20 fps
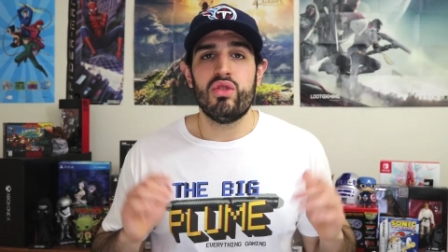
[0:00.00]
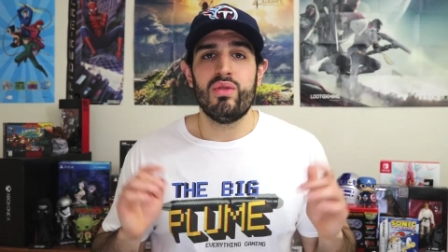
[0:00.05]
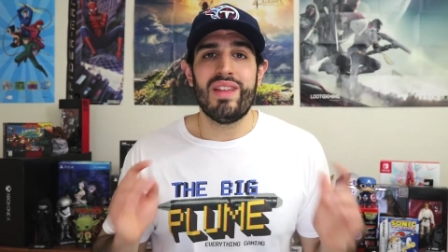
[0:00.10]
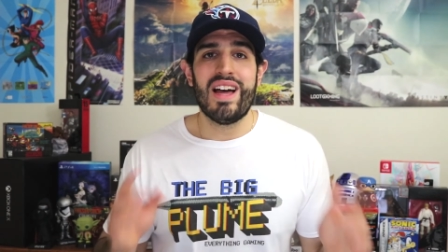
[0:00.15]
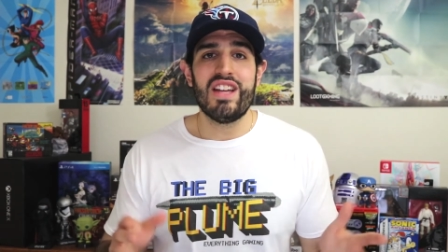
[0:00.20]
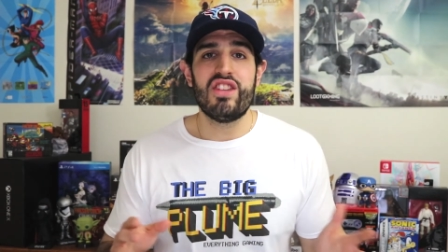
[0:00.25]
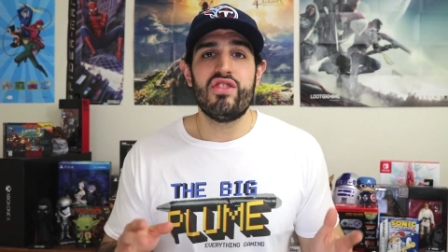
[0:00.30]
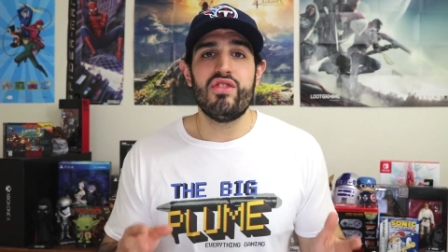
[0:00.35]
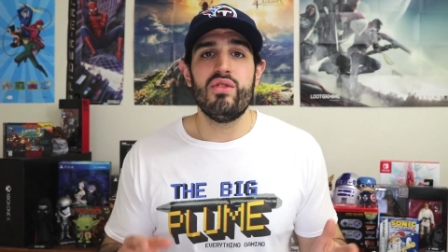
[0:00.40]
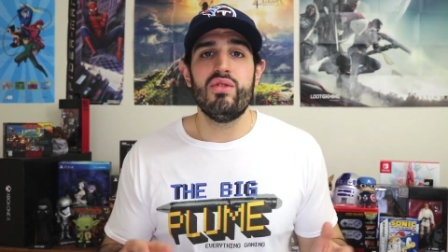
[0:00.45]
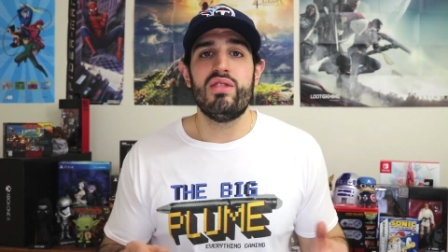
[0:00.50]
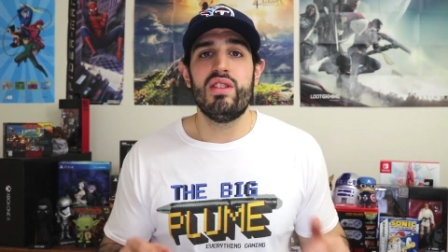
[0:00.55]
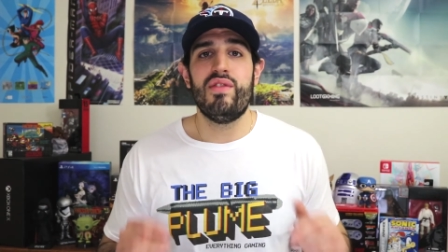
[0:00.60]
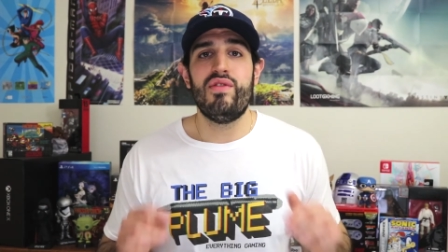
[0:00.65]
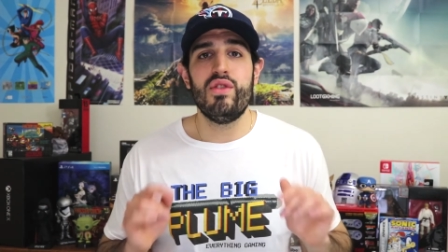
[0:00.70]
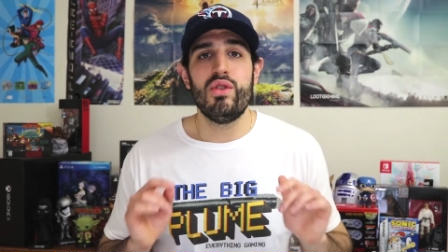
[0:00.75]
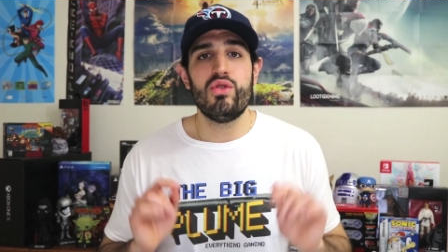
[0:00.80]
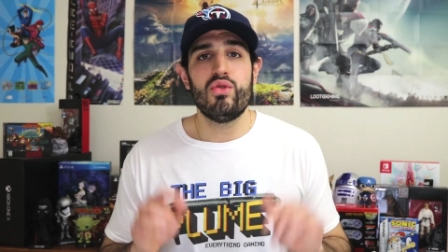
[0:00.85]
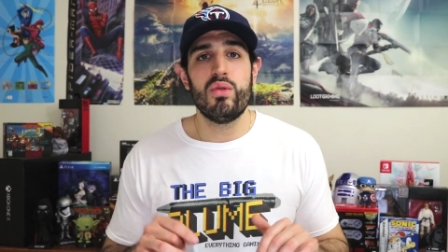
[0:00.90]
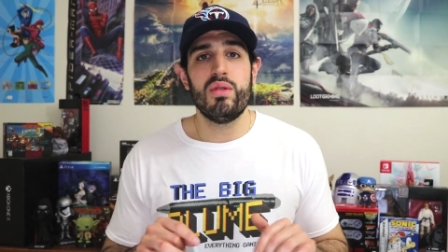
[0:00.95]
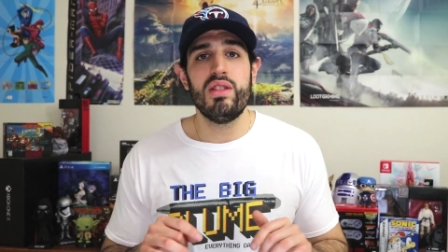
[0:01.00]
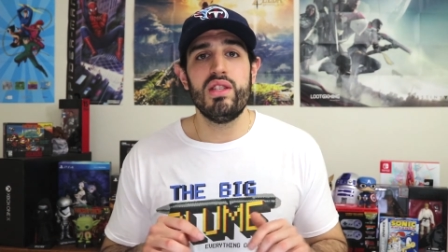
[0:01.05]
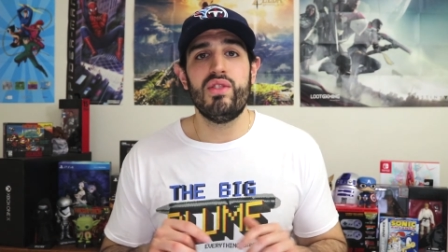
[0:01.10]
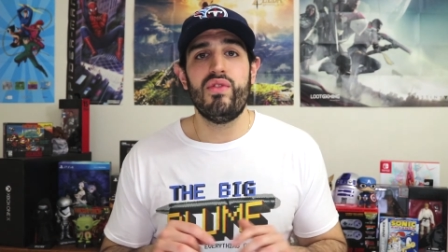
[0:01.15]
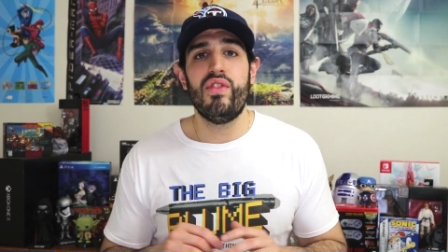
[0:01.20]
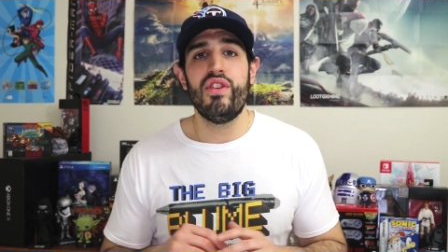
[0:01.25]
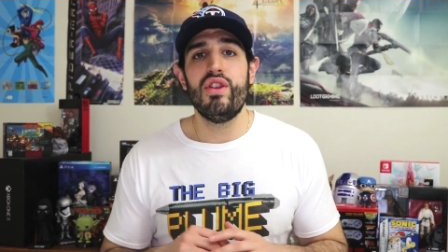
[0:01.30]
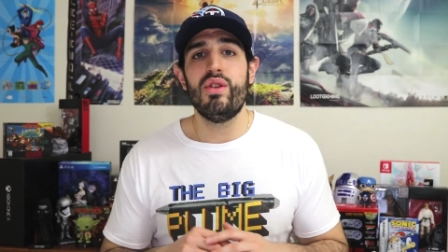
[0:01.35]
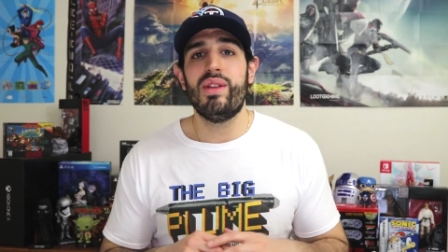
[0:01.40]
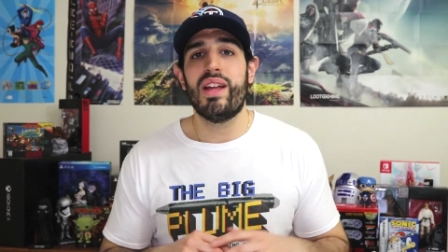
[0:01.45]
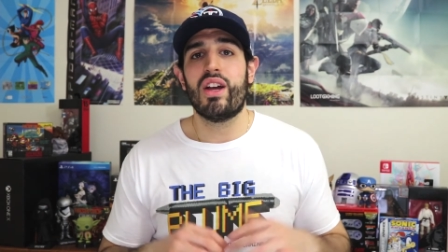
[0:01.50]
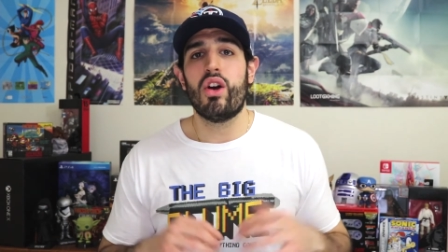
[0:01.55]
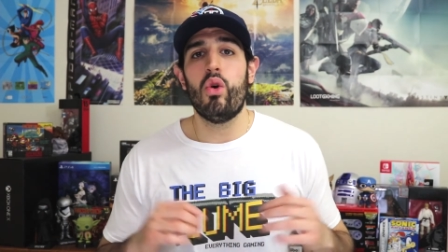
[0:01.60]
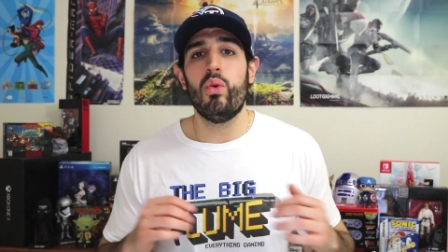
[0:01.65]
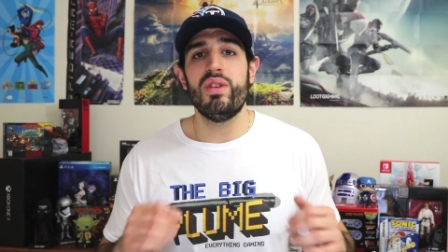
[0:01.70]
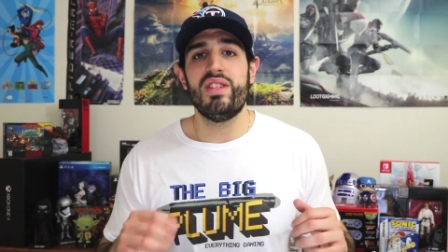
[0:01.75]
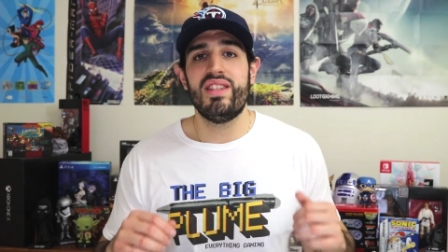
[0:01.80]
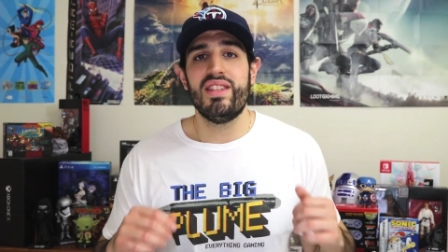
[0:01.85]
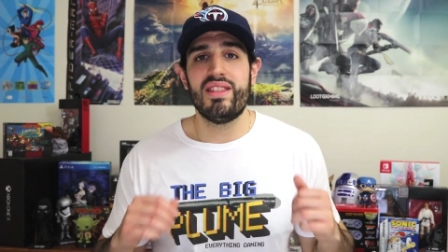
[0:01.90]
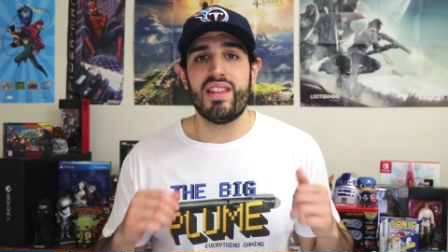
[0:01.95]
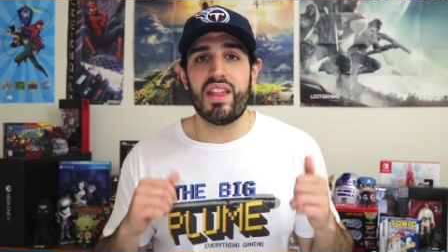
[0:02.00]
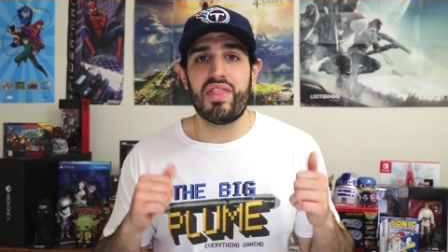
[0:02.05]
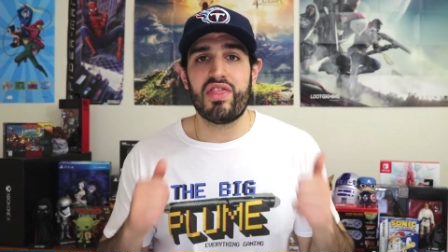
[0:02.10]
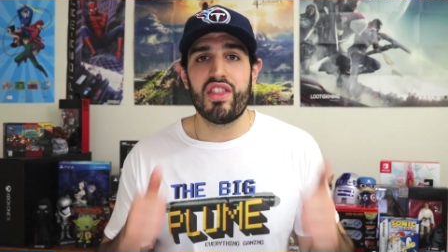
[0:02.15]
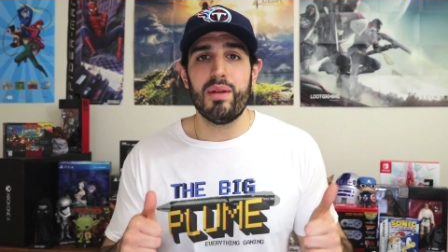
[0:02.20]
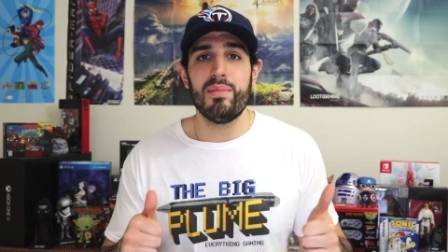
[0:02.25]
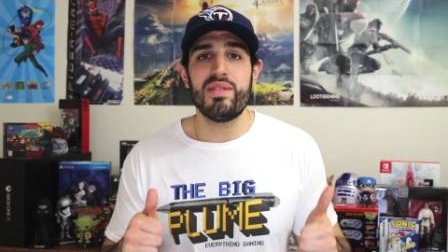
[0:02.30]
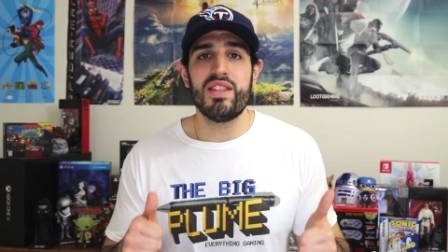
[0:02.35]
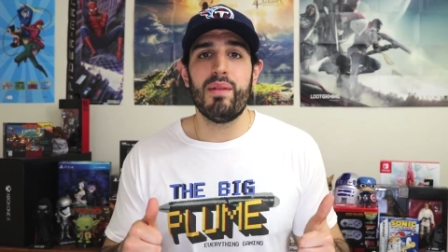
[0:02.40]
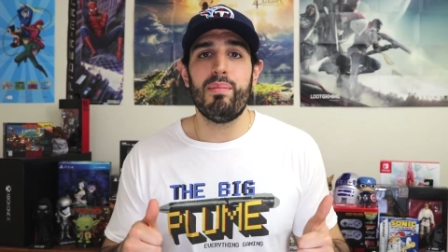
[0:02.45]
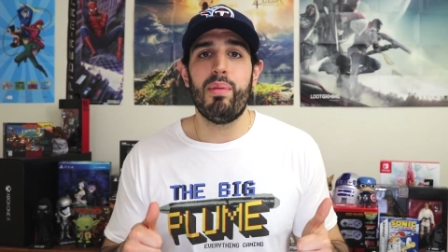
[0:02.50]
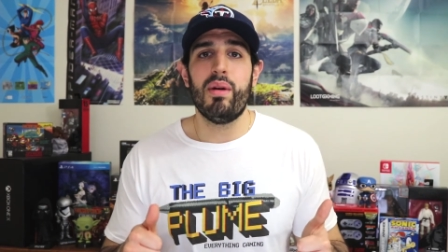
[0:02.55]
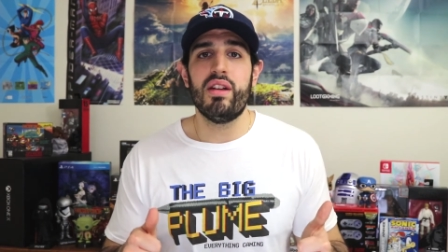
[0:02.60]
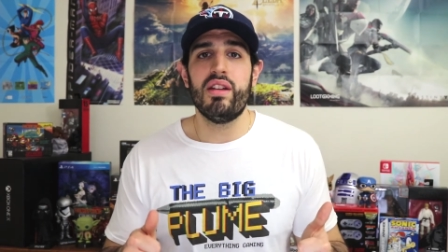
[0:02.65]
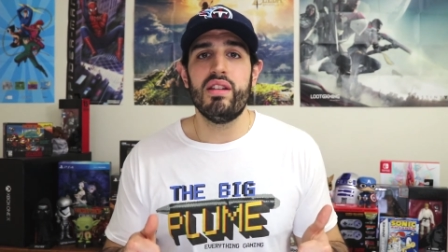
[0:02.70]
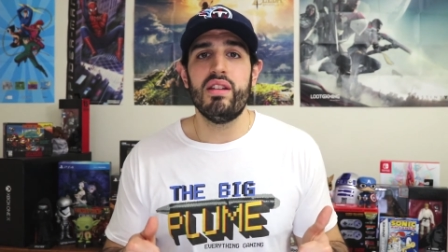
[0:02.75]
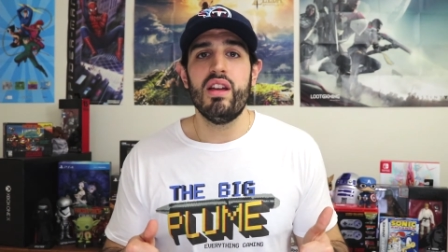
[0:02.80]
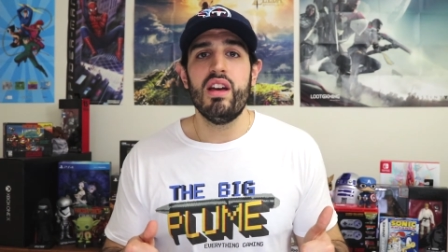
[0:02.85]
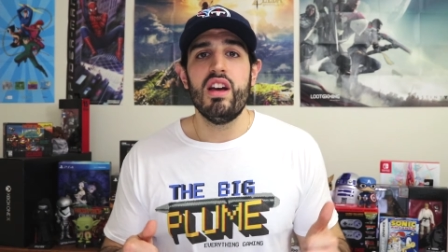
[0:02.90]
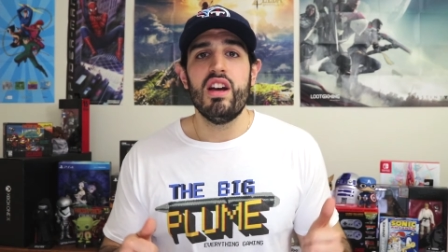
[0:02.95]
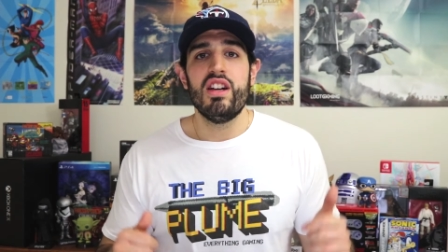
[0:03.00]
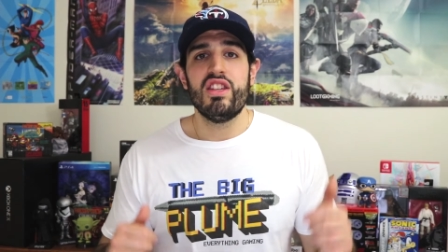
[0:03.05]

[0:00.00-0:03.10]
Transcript: so that's your news if you enjoyed this video like always hit that thumbs up button